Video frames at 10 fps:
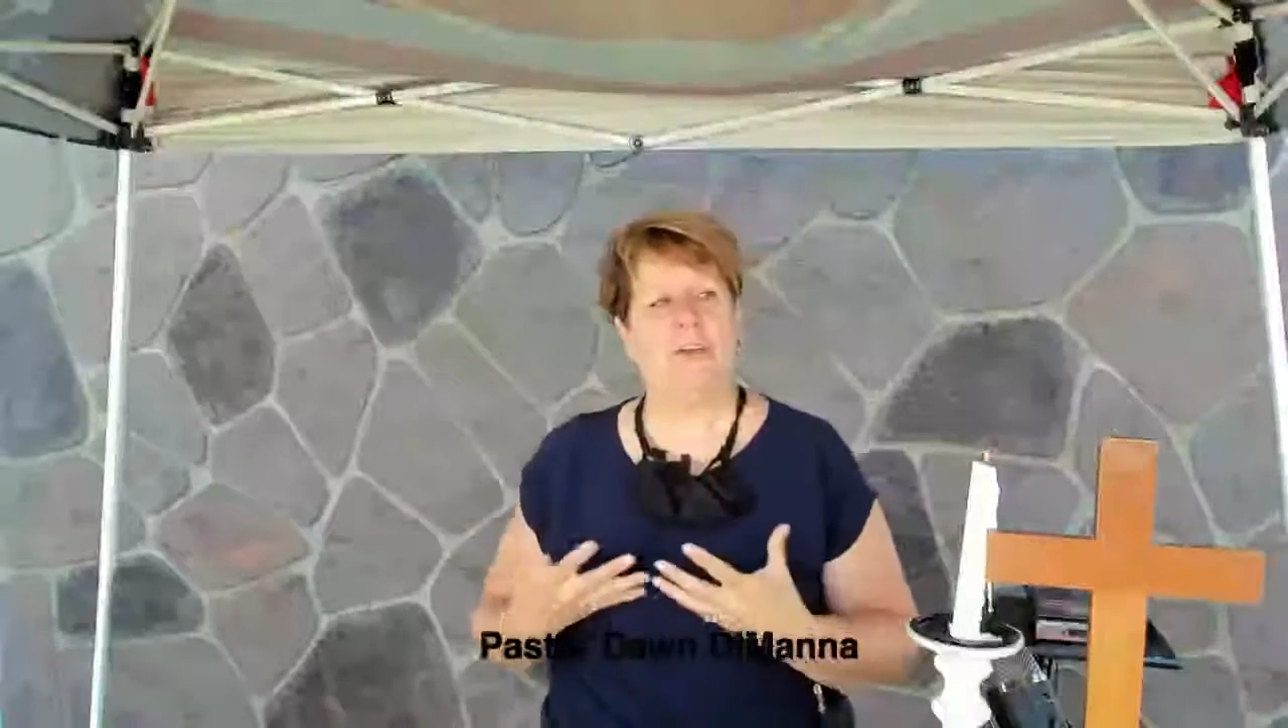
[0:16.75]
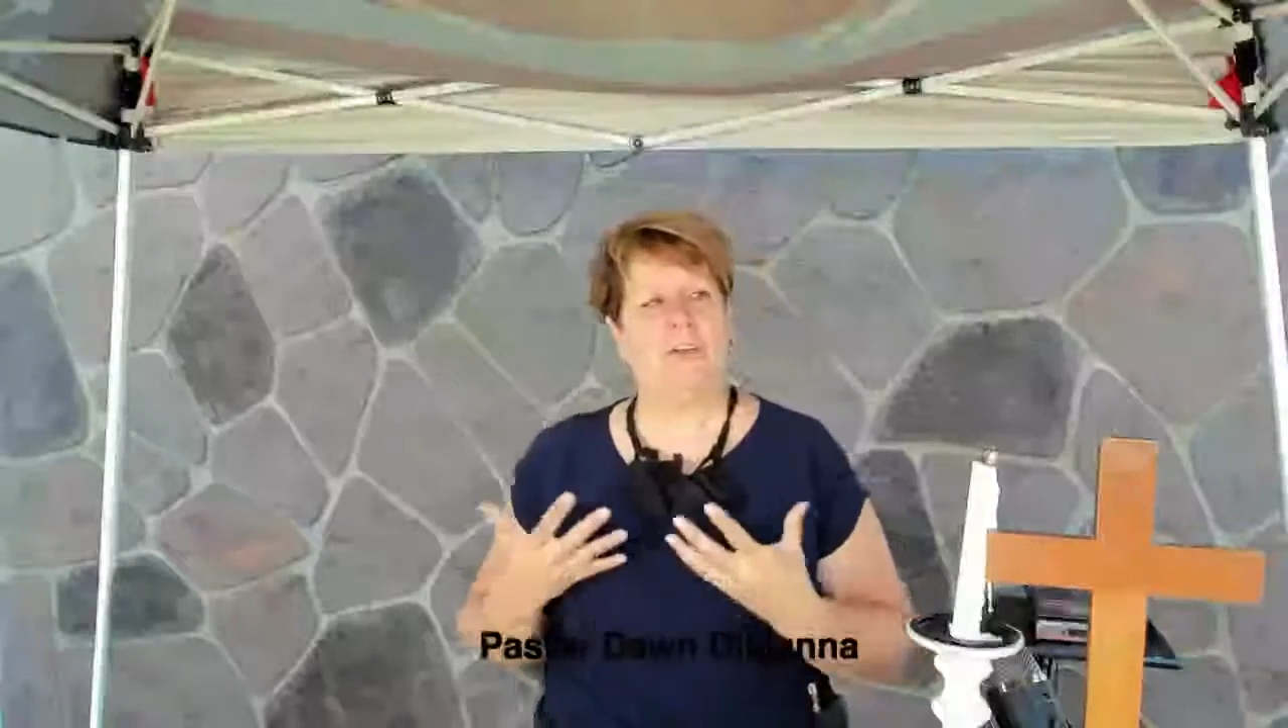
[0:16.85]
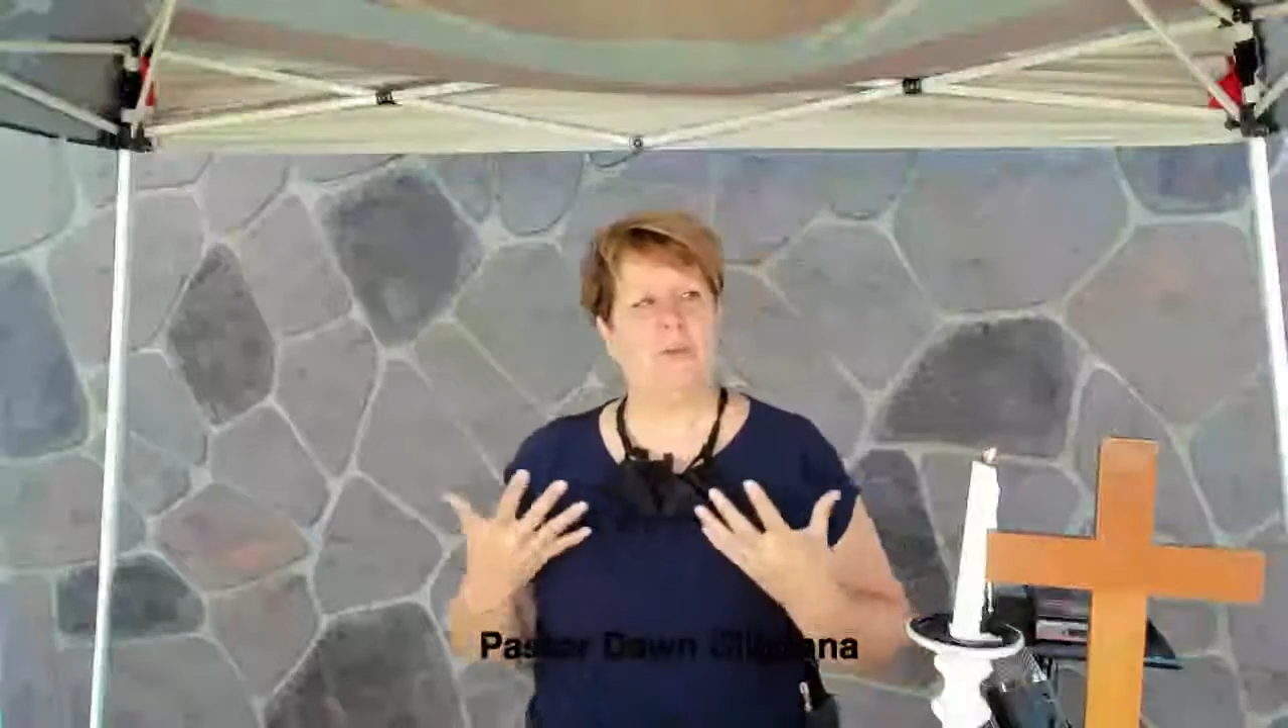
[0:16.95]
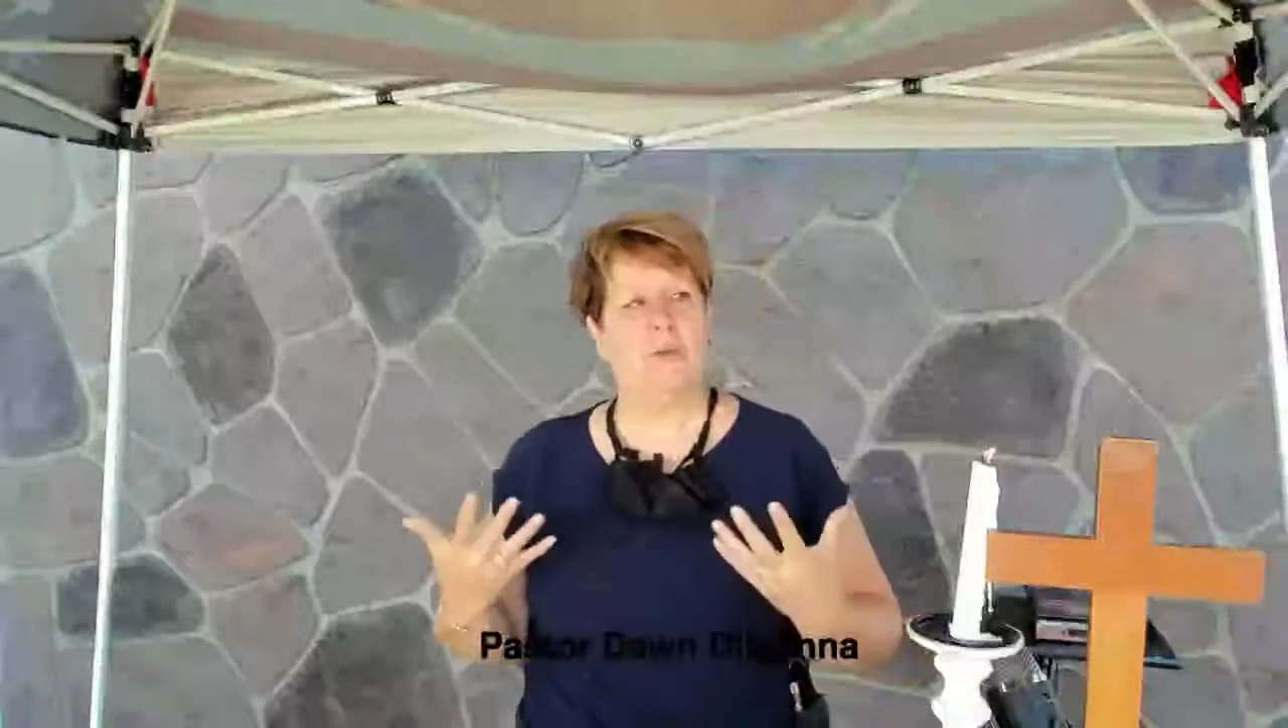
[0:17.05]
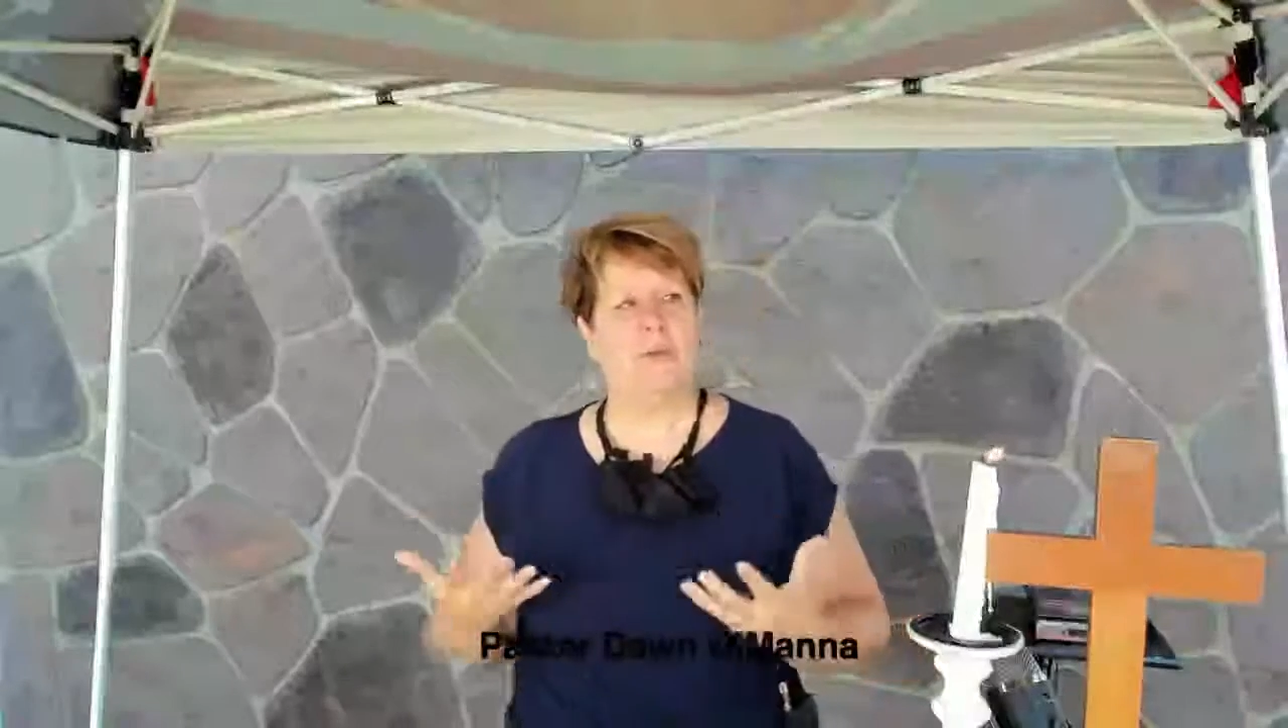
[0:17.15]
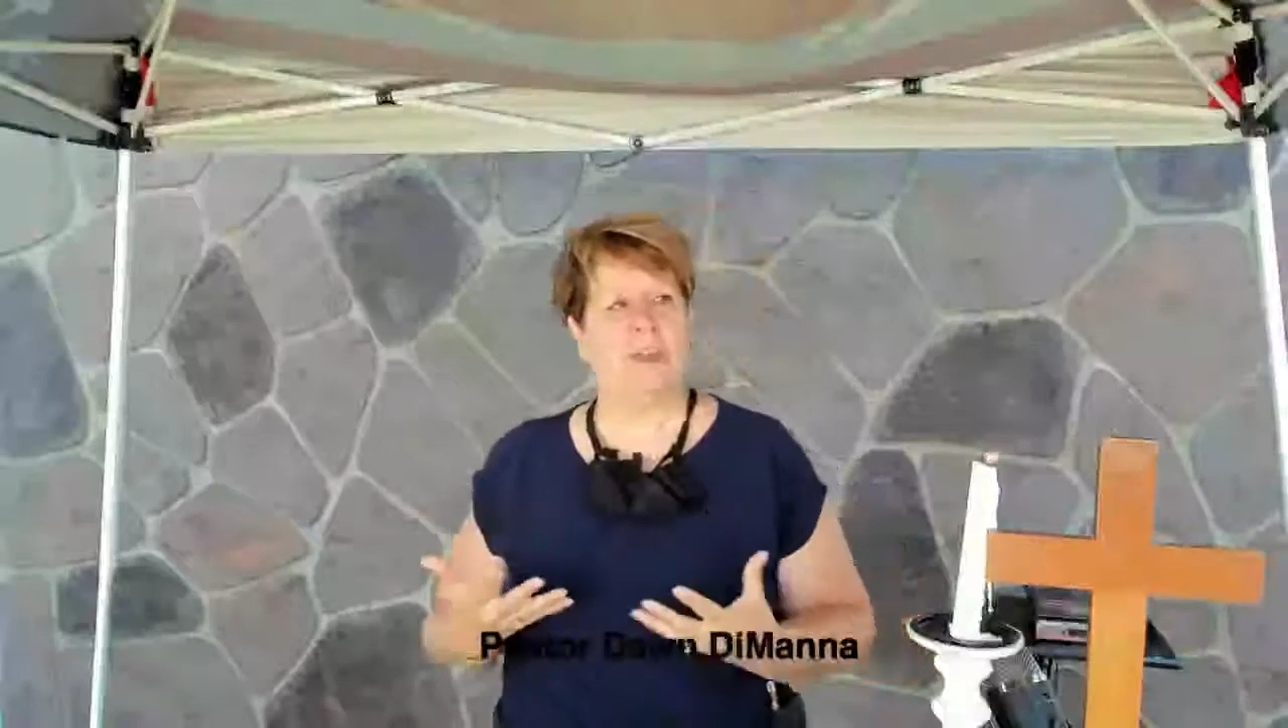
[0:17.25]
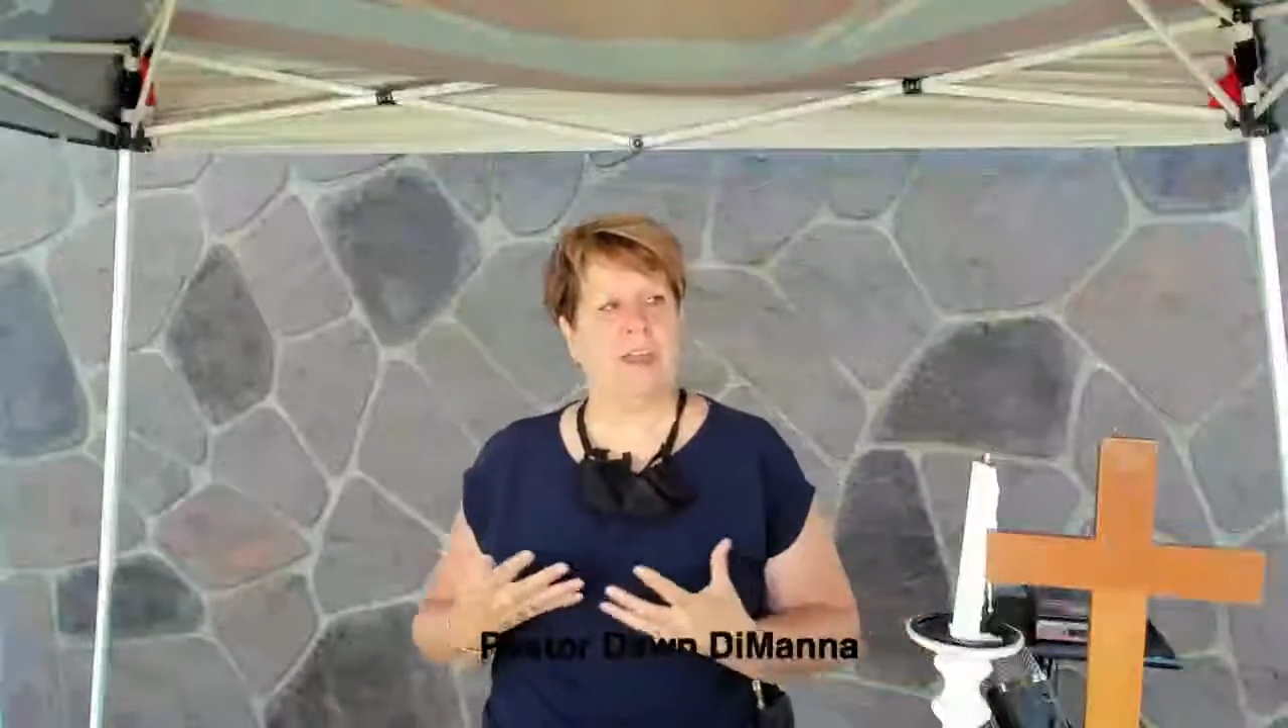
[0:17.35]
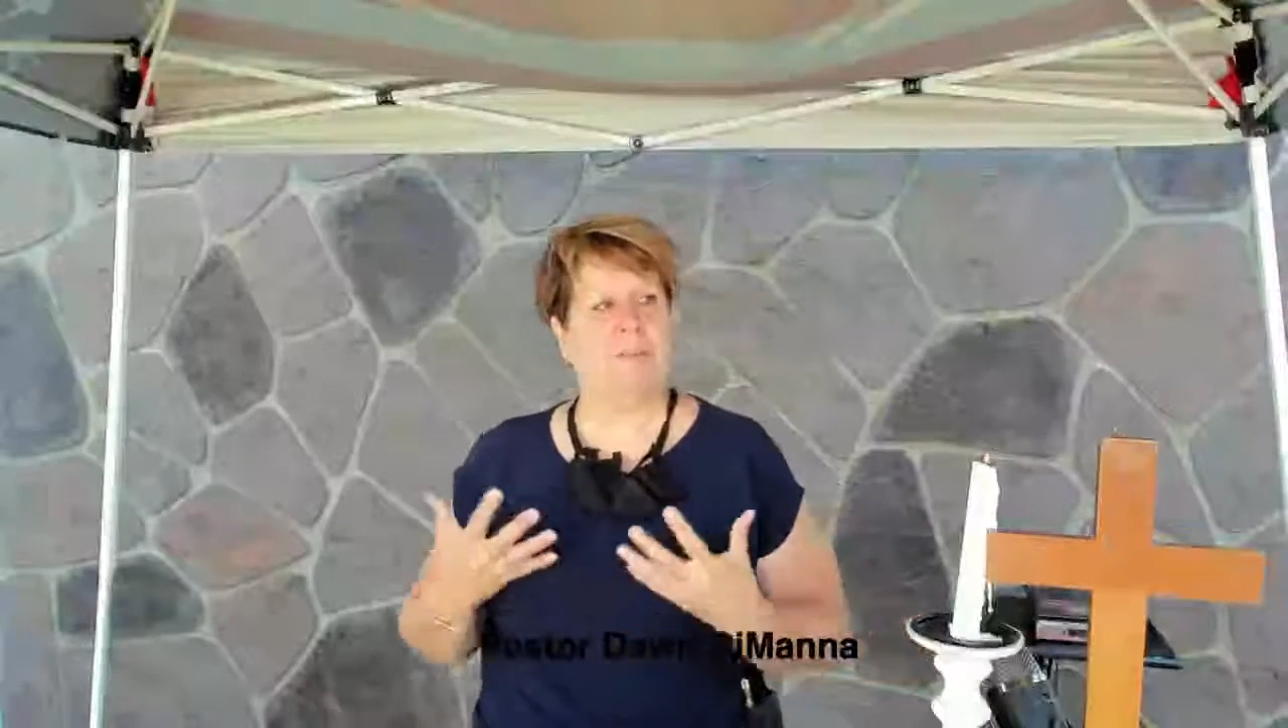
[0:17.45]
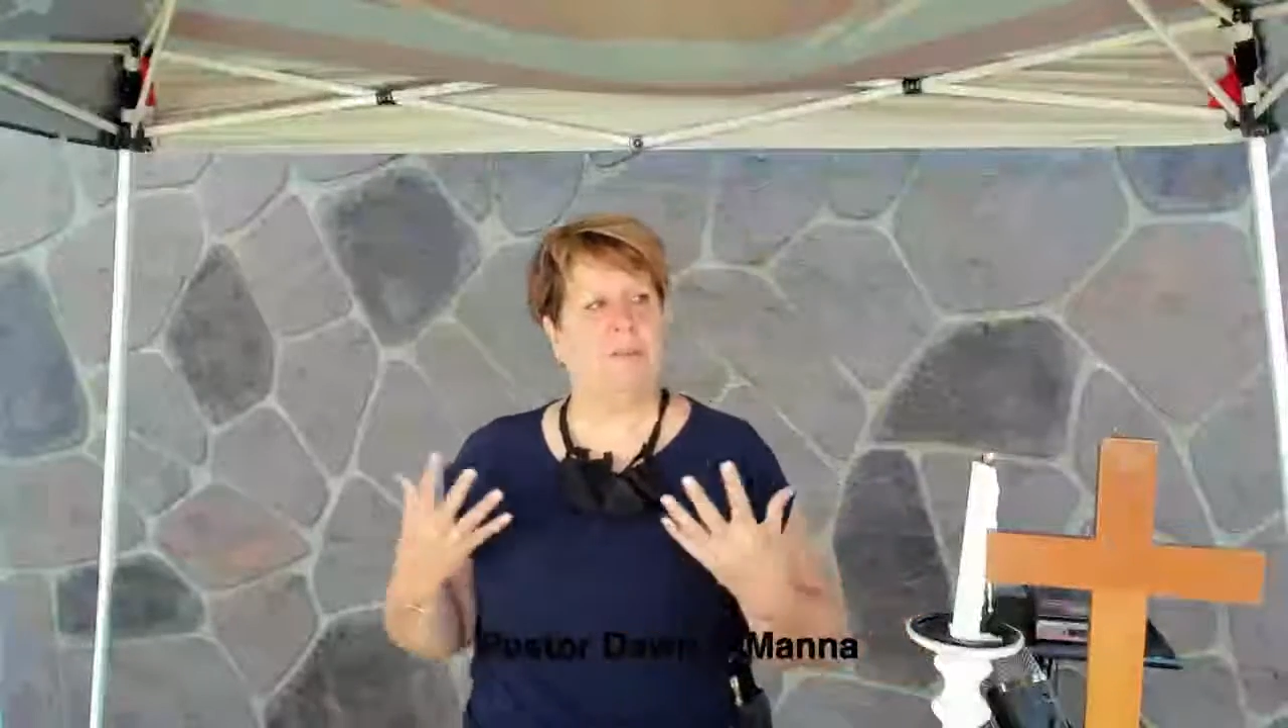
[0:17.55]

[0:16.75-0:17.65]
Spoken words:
those kind of